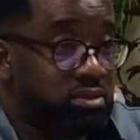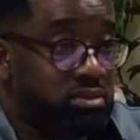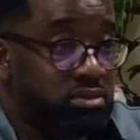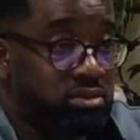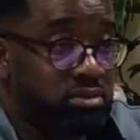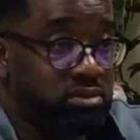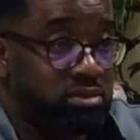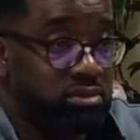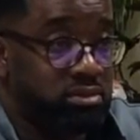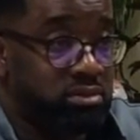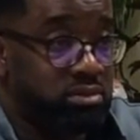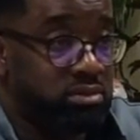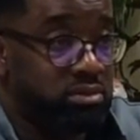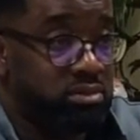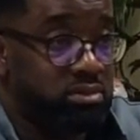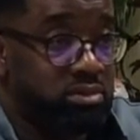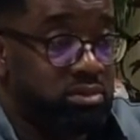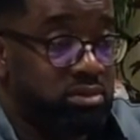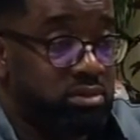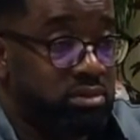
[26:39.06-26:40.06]

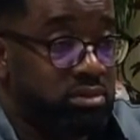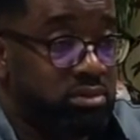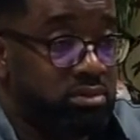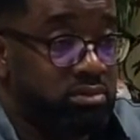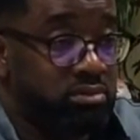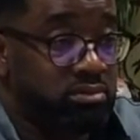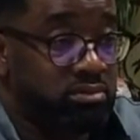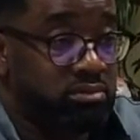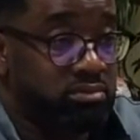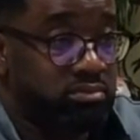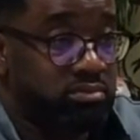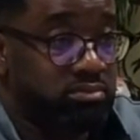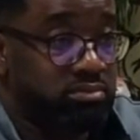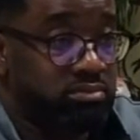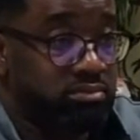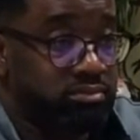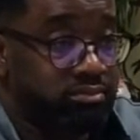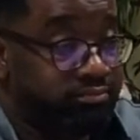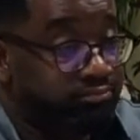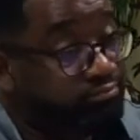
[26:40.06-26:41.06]

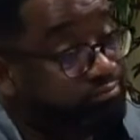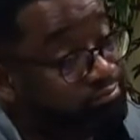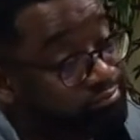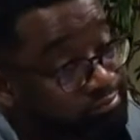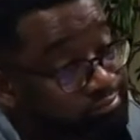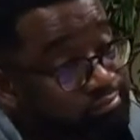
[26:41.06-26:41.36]
(silence)